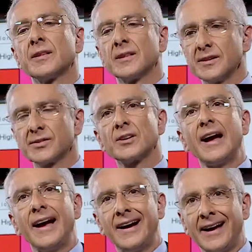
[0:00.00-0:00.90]
These are
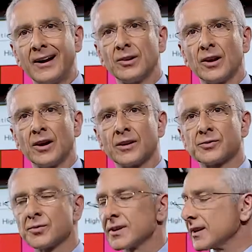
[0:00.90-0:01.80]

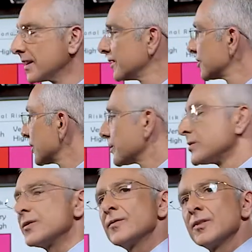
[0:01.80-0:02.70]
outliers, really, in terms
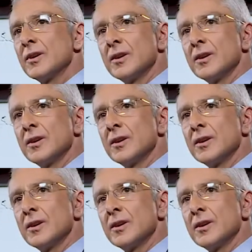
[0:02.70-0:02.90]
of